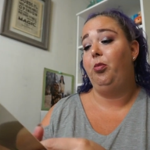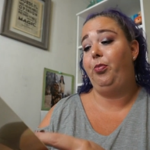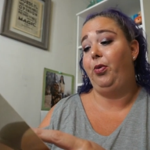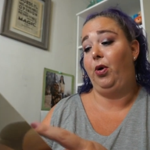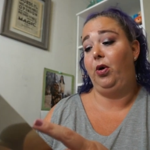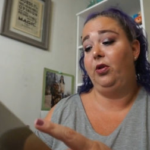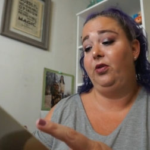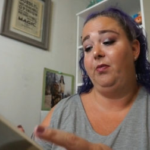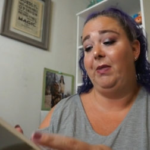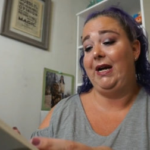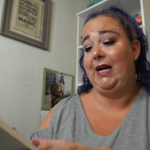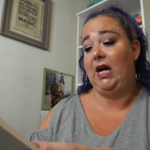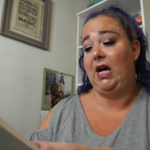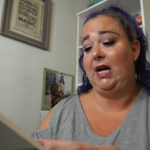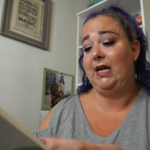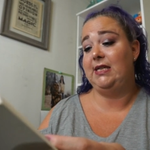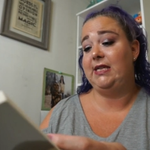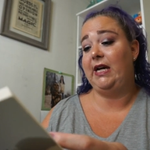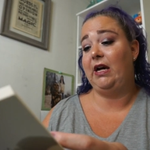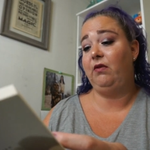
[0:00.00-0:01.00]
bawled my
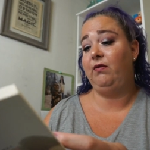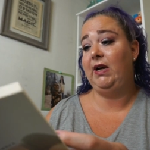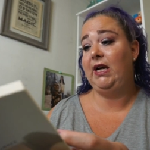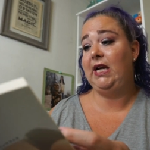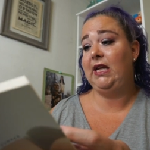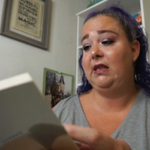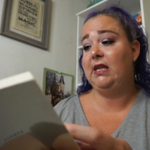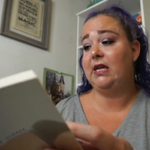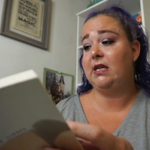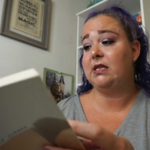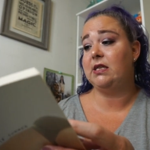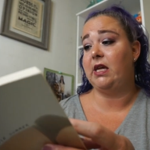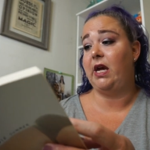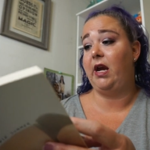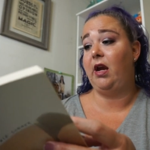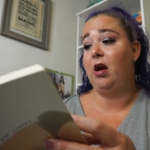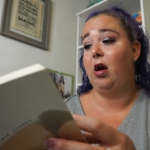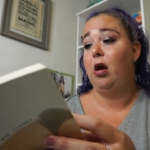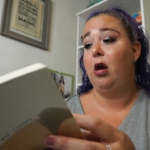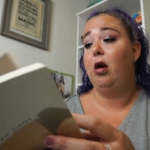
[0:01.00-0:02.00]
eyes out reading this.
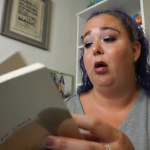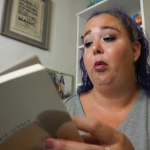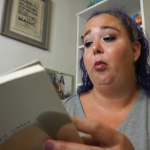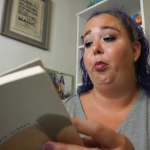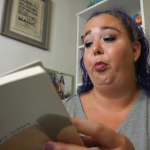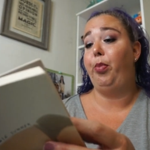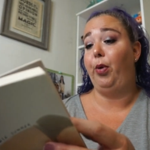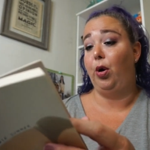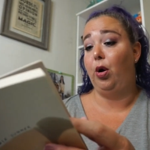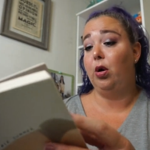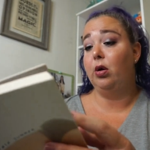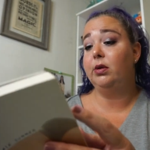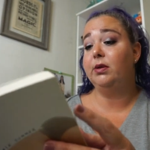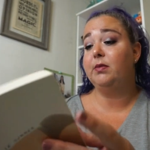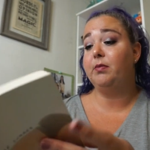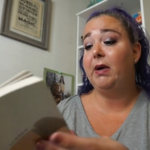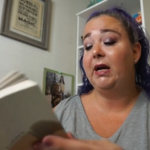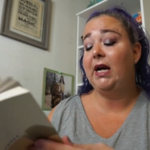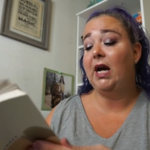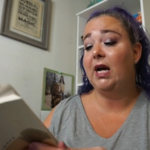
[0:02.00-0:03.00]
Like,
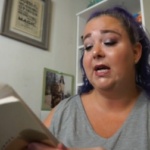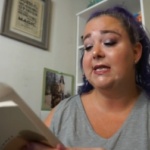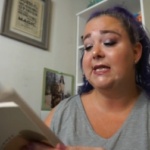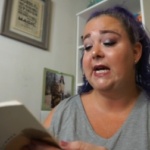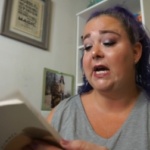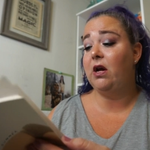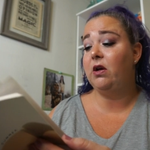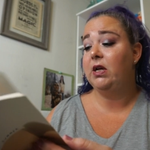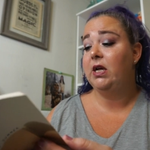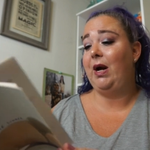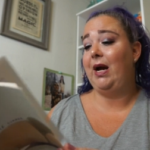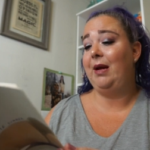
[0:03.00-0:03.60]
bawled my eyes out.